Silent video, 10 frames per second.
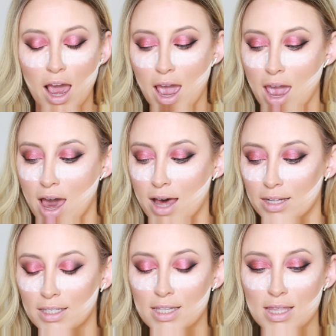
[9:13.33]

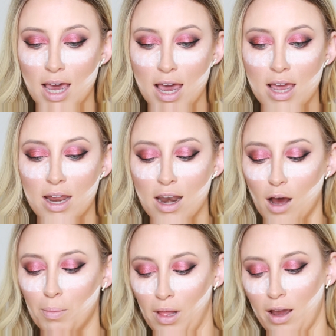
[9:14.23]
and then
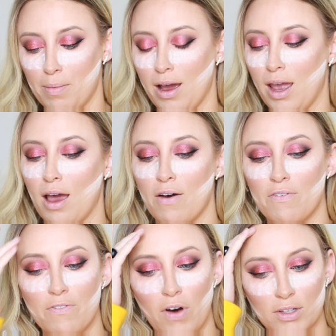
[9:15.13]
apply my
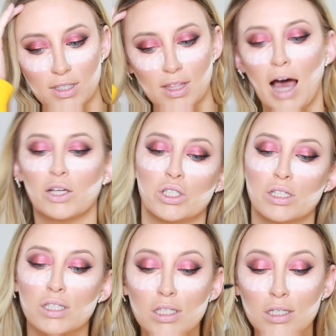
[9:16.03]
false
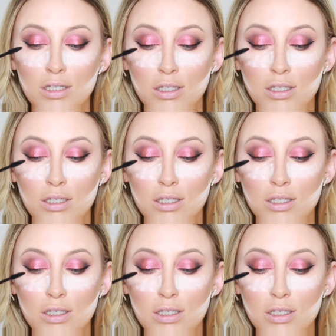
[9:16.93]
lashes.